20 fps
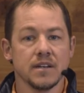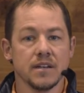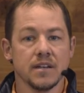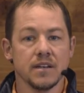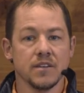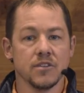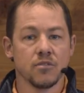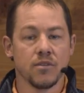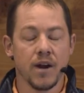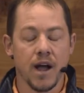
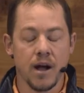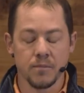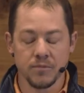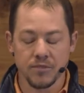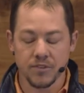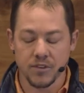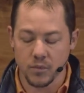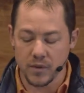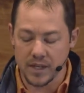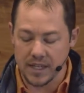in the
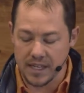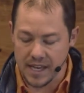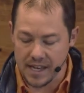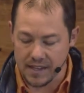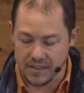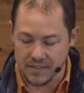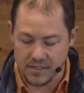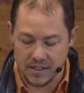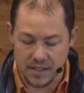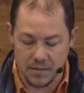realms that we
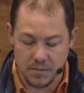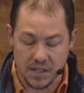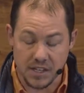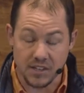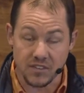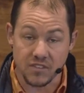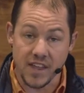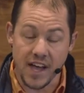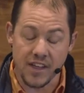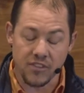can see?
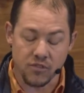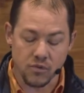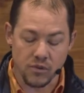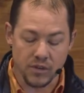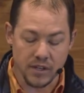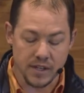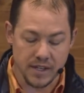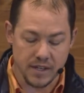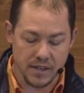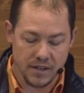Because that's
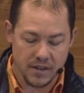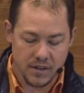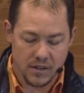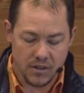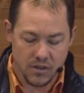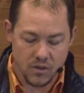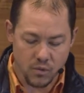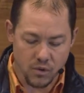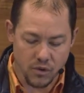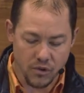really
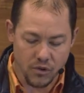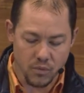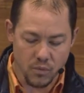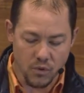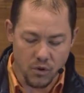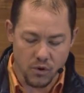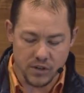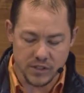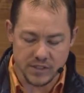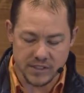where the
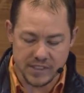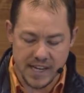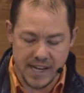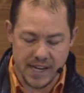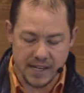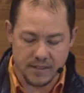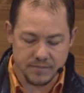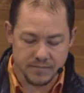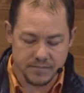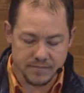war is
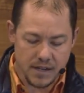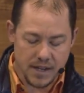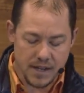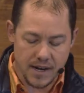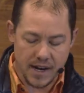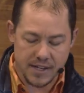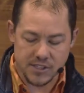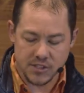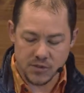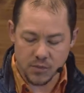at.
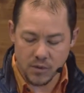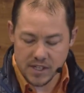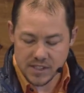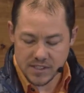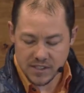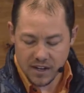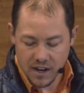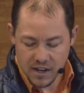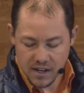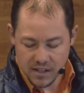And I just want
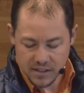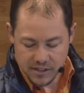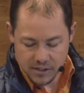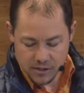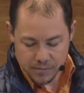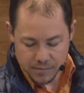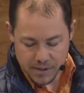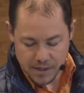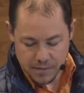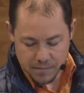to talk a
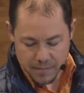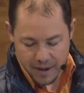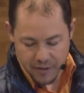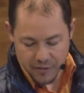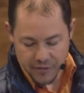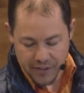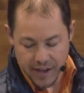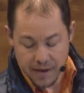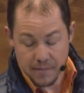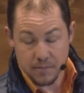little bit
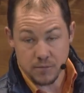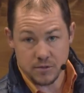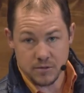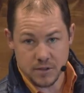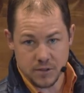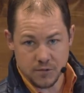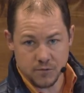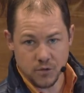about that moving